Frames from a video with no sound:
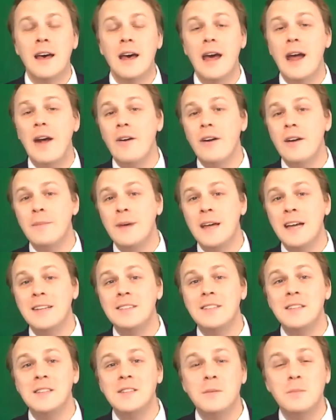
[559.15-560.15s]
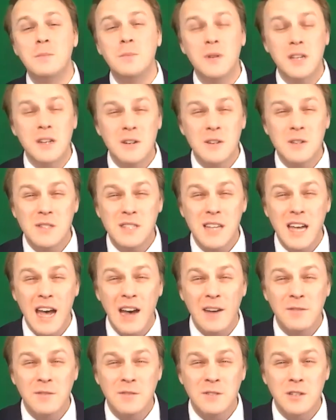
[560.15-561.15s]
Area Man disappears
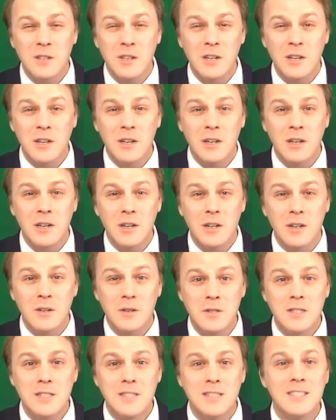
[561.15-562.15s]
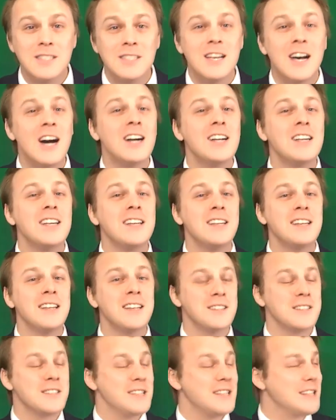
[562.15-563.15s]
after tucking
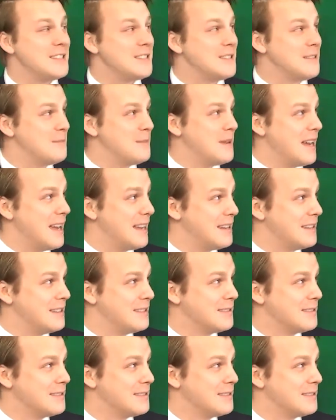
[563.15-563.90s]
his kids in bed.